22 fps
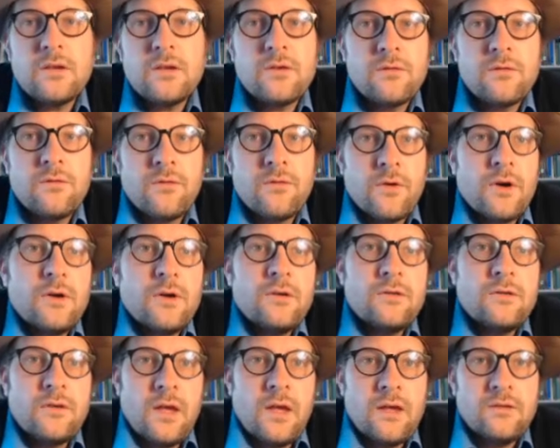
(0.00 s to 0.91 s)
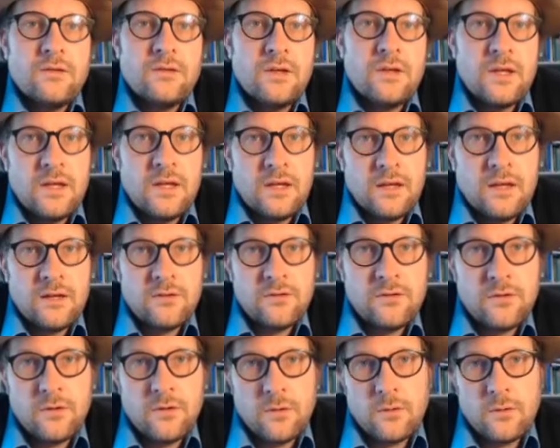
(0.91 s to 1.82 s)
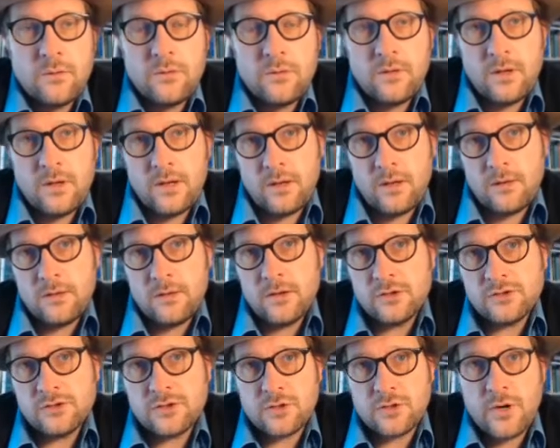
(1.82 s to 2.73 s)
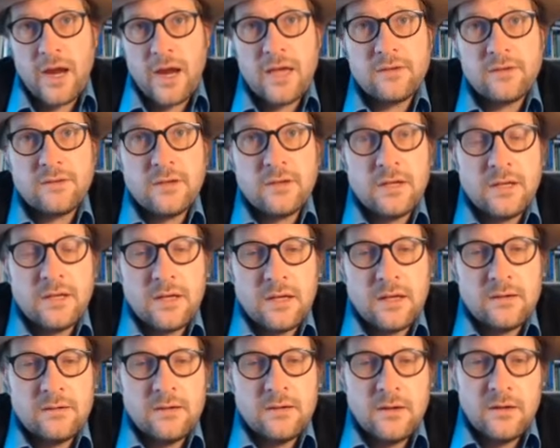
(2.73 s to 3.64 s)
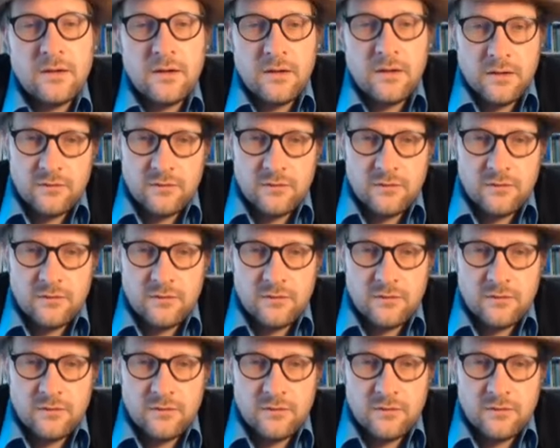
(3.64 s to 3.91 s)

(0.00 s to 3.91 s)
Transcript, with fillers: really diverse as you get into the Jurassic and